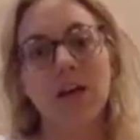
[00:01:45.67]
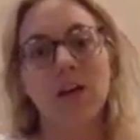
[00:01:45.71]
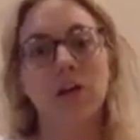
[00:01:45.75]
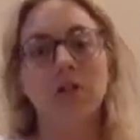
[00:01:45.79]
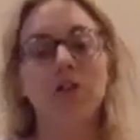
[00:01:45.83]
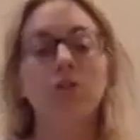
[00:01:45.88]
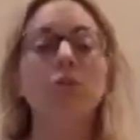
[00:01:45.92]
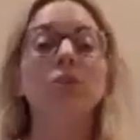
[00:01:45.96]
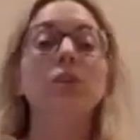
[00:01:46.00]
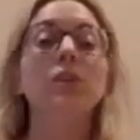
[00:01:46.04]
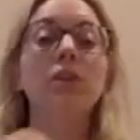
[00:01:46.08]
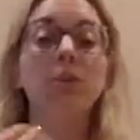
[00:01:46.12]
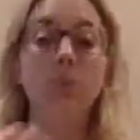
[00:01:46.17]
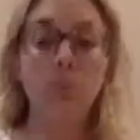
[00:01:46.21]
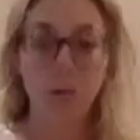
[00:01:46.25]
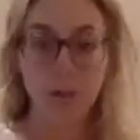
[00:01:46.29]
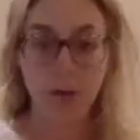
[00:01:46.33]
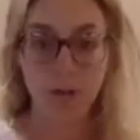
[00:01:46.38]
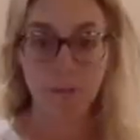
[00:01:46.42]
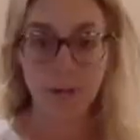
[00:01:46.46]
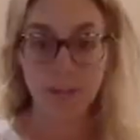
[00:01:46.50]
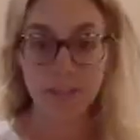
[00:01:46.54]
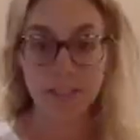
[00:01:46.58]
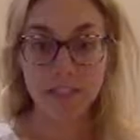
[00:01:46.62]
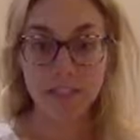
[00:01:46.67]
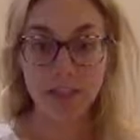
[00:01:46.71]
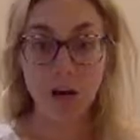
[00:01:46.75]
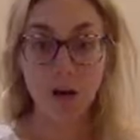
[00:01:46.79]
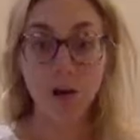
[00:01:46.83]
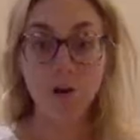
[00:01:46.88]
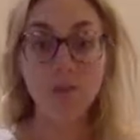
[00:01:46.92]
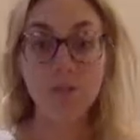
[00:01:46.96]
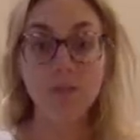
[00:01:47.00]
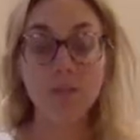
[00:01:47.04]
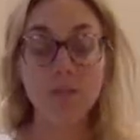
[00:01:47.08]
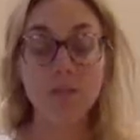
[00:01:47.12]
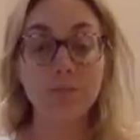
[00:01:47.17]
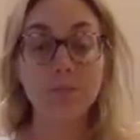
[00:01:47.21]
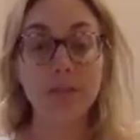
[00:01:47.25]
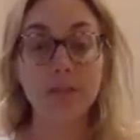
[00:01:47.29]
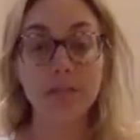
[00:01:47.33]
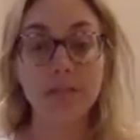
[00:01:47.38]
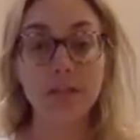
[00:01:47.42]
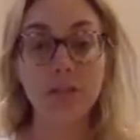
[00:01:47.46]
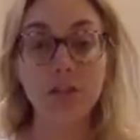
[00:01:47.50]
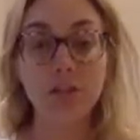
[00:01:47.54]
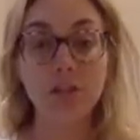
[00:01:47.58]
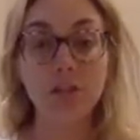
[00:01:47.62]
doing the work myself and to
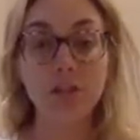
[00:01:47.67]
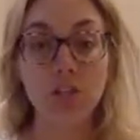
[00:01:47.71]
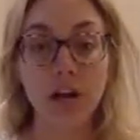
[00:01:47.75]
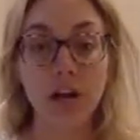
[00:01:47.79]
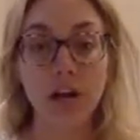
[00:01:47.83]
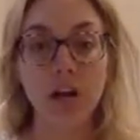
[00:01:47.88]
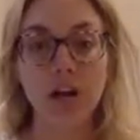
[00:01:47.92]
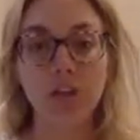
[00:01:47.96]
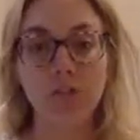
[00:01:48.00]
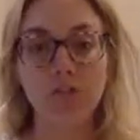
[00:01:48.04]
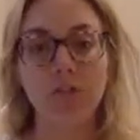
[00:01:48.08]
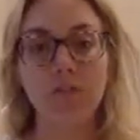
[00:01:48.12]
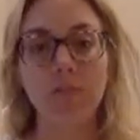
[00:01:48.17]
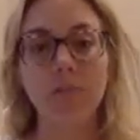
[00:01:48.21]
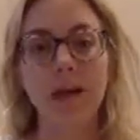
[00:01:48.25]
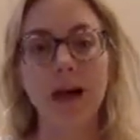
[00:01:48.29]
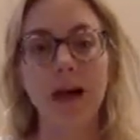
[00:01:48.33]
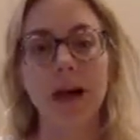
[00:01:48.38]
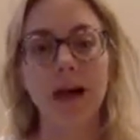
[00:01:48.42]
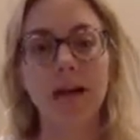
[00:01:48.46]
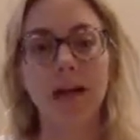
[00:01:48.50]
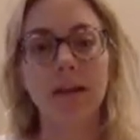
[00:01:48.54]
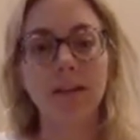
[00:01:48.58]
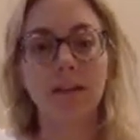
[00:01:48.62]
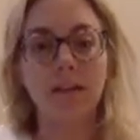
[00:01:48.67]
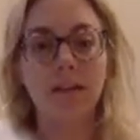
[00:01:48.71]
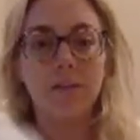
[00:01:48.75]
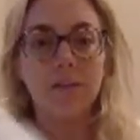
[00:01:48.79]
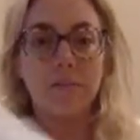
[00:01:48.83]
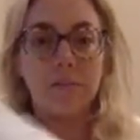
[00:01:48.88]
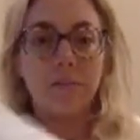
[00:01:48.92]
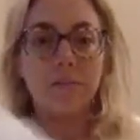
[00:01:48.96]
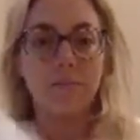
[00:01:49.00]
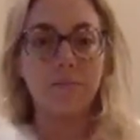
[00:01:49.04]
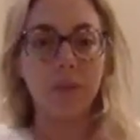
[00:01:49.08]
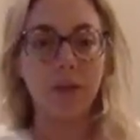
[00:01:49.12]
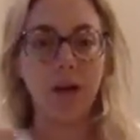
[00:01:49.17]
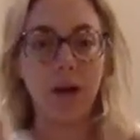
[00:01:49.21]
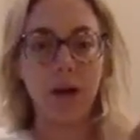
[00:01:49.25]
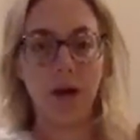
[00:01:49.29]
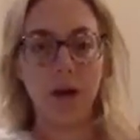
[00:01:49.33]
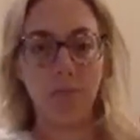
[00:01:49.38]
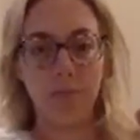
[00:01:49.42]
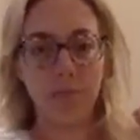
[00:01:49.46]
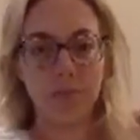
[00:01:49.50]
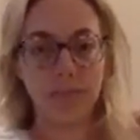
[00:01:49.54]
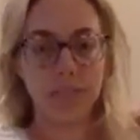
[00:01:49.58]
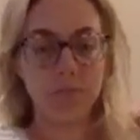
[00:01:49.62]
be sharing from that
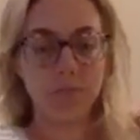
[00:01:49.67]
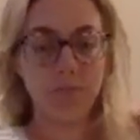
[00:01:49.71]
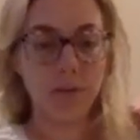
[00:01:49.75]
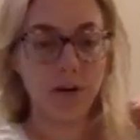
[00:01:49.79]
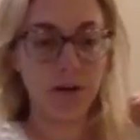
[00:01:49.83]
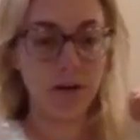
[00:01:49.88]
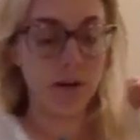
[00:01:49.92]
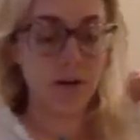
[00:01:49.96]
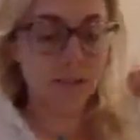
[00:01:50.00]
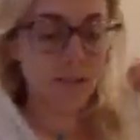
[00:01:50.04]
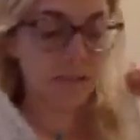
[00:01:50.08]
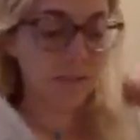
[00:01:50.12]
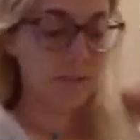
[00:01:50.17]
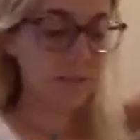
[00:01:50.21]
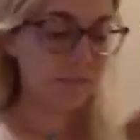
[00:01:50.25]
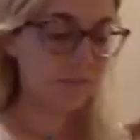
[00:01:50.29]
experience.